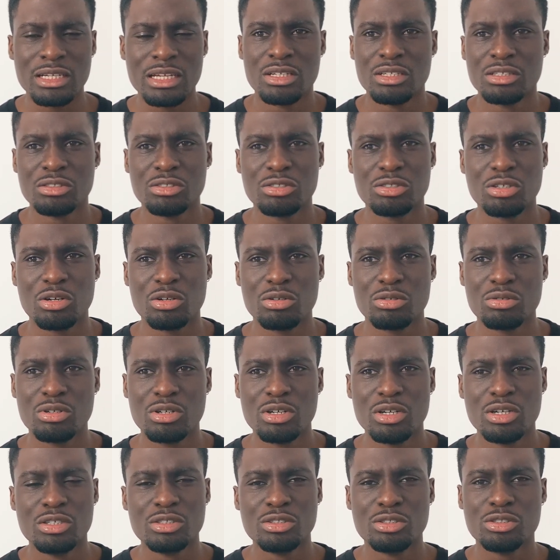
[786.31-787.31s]
So
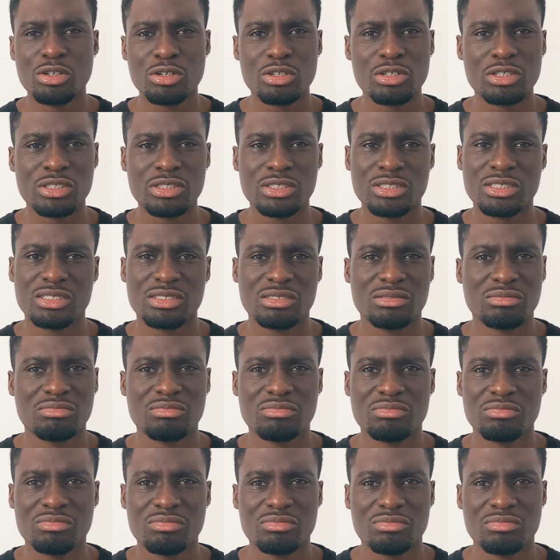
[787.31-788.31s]
joggers,
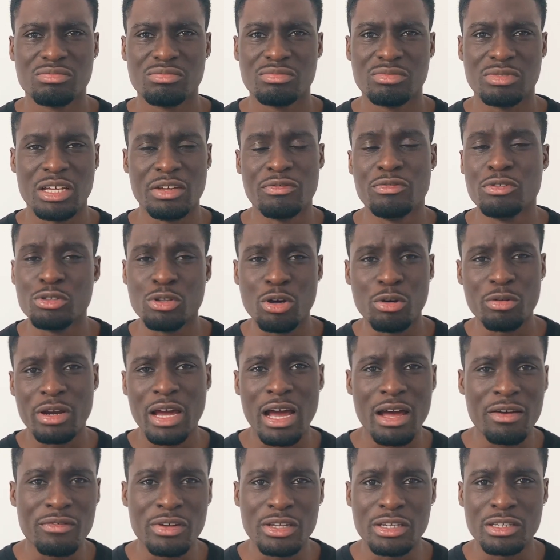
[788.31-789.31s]
if you don't
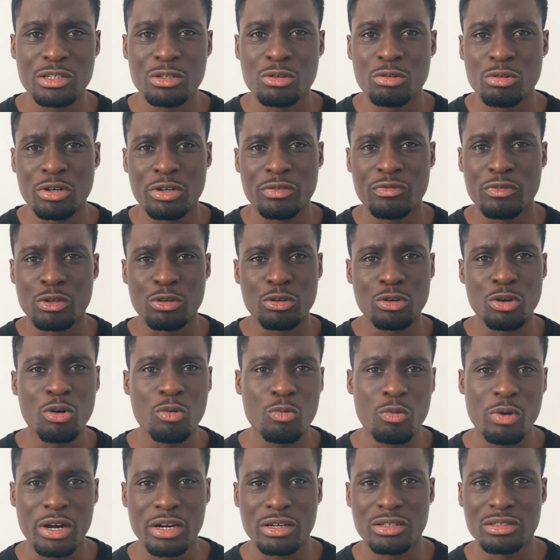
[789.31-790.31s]
have any, or if you're not
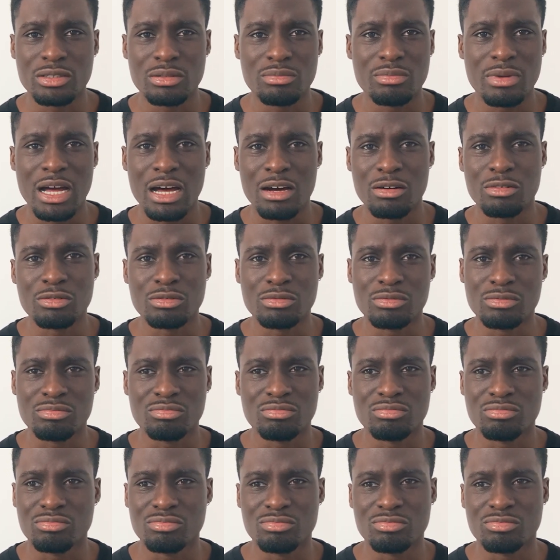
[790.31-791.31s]
wearing them out
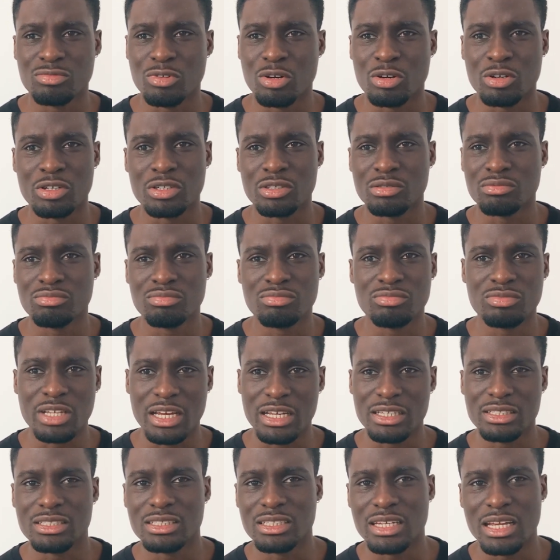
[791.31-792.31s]
on a
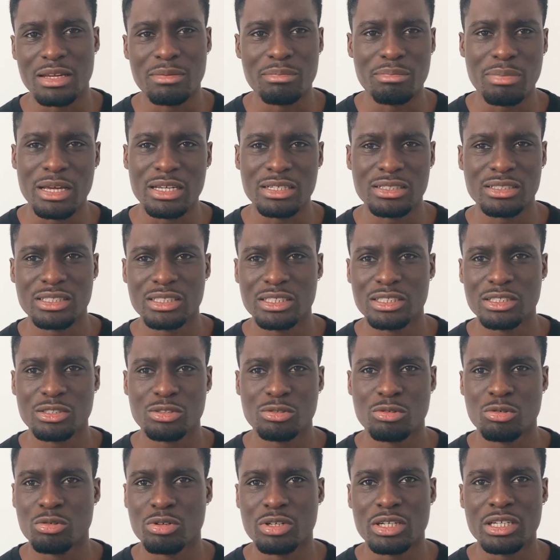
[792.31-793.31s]
day-to-day basis,
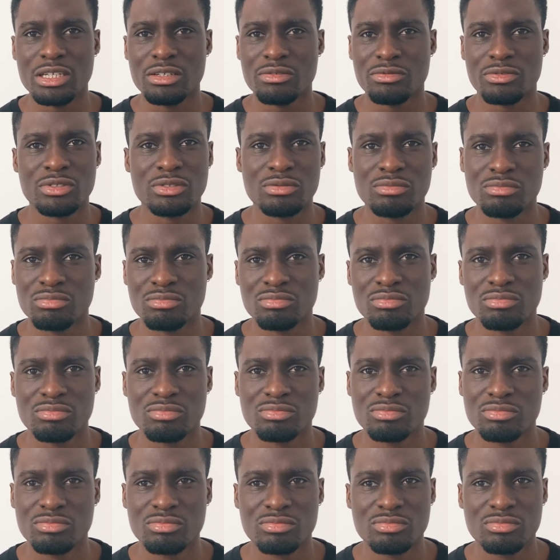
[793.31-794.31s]
or even,
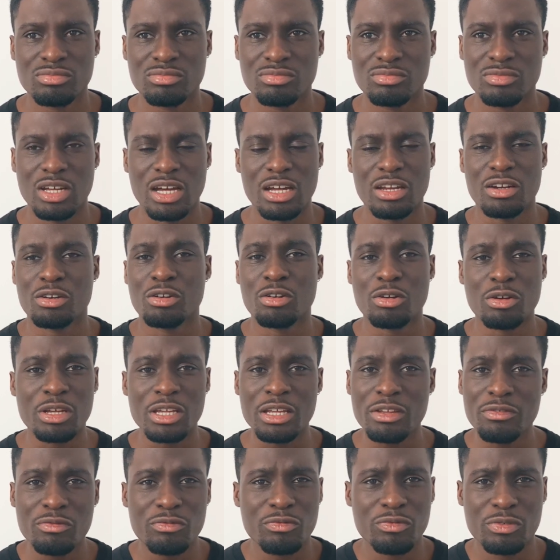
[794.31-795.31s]
I don't know,
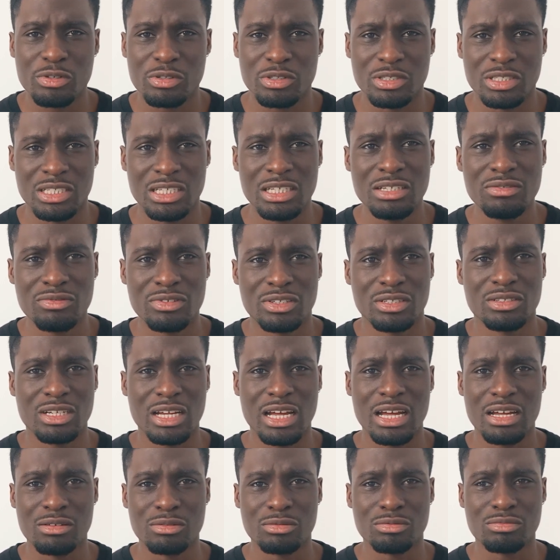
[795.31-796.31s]
even for an evening
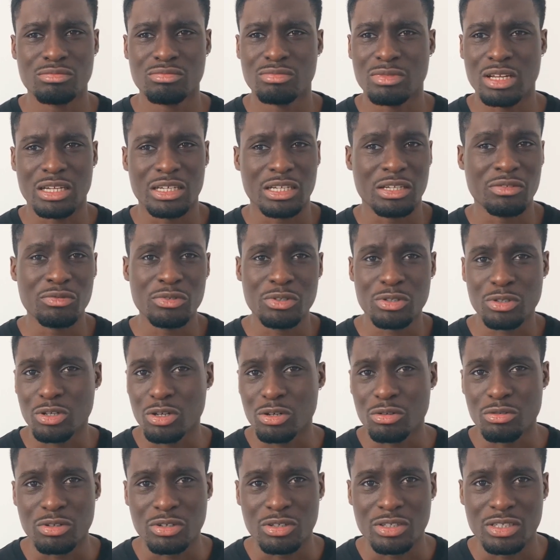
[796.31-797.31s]
out, like if you're
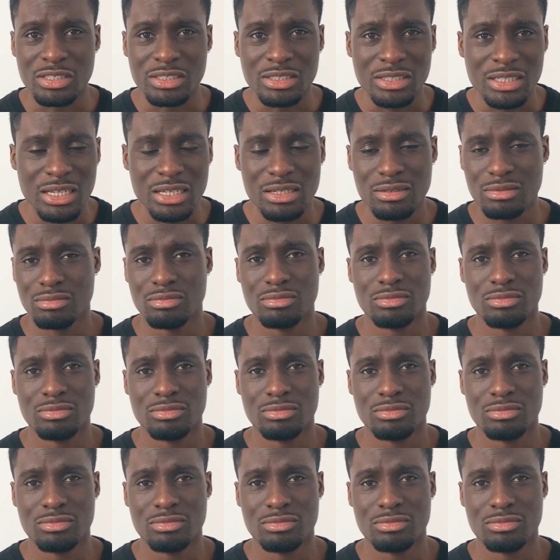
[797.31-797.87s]
going on a date,